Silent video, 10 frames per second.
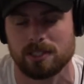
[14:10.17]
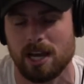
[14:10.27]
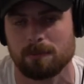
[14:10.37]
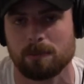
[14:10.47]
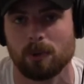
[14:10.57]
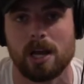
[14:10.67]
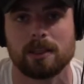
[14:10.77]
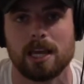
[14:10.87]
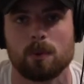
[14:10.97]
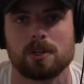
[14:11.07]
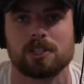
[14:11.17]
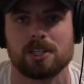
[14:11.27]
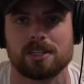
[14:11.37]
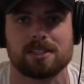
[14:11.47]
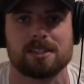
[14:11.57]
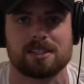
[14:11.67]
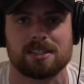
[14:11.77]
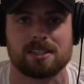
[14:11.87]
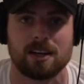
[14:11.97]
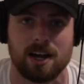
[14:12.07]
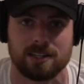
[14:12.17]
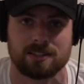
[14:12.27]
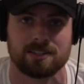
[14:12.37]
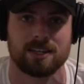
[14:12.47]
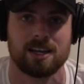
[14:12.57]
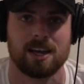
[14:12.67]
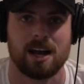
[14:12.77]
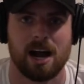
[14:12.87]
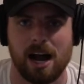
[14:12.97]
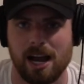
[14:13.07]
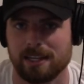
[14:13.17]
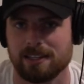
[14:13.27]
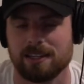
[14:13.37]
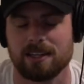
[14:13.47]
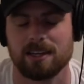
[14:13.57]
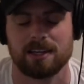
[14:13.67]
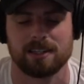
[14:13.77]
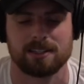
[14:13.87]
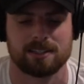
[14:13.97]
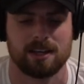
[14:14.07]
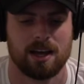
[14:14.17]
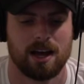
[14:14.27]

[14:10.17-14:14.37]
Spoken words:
tech people, and they would just discuss ideas,